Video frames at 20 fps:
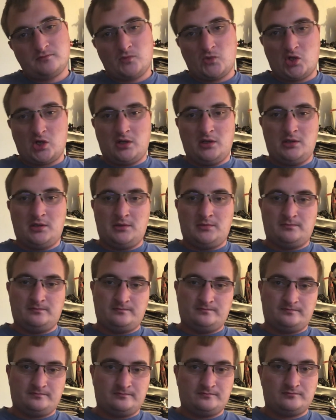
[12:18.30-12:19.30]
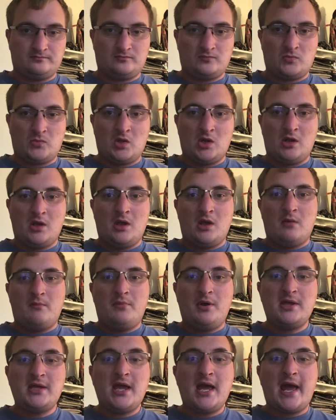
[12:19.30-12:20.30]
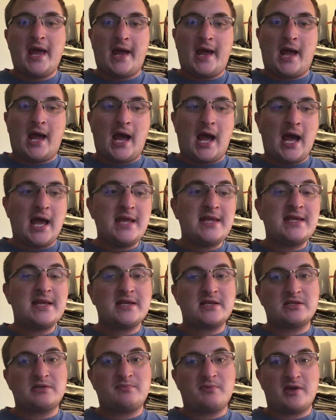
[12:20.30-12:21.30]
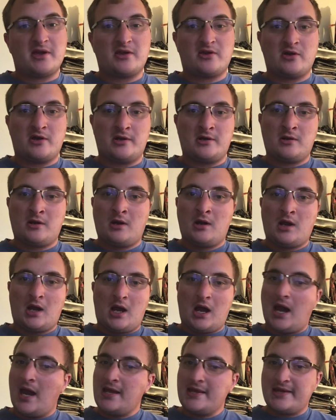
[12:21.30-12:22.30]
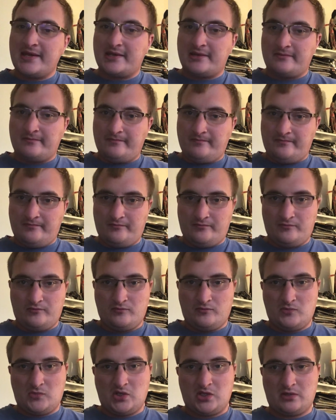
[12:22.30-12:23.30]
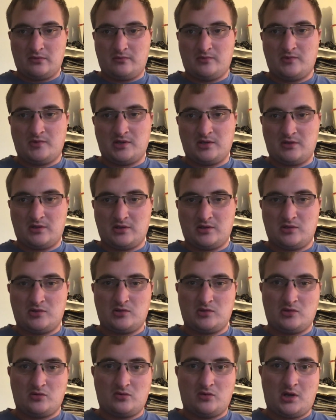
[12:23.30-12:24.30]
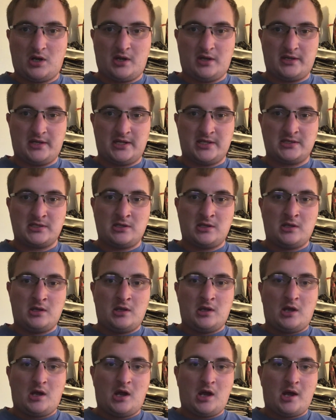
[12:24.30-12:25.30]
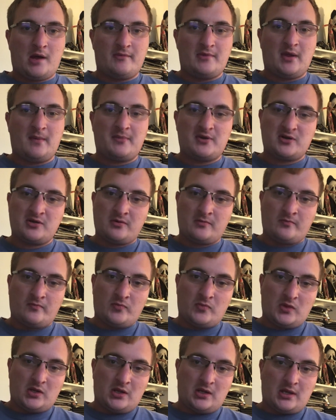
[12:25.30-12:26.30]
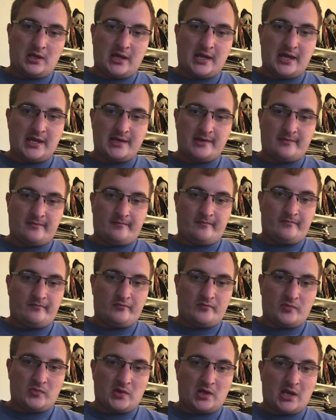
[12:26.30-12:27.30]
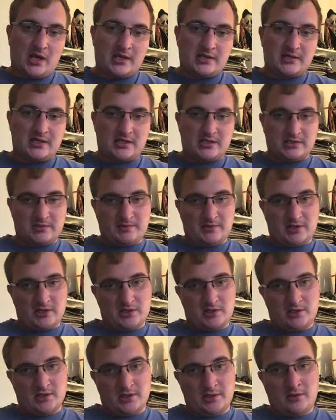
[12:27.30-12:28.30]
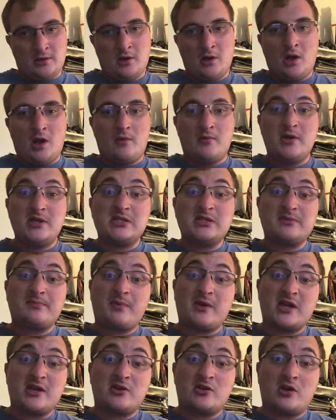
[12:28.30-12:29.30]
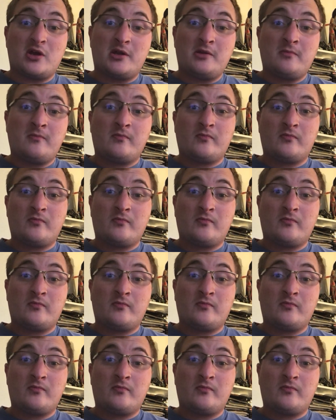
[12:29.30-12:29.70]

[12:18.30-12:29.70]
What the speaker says: But yeah, I think it's pretty good. I think pretty good qualities. Number 8, I think it's pretty good. This is pretty good.